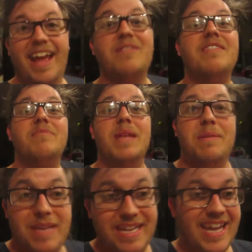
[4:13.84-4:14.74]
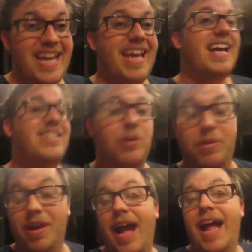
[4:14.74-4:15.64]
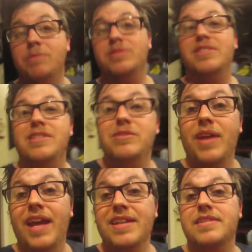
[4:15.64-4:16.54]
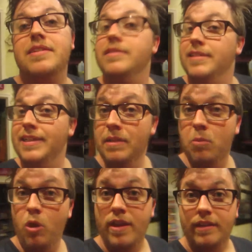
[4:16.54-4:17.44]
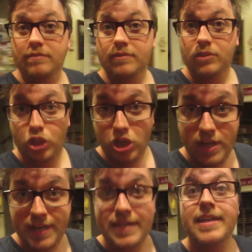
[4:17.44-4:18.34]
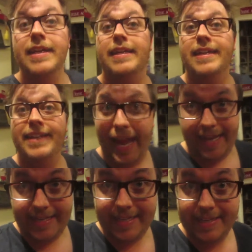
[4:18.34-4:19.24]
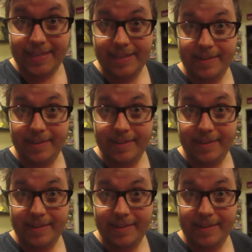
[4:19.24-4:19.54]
that would have been me. So, I will see you guys in the morning. Good night.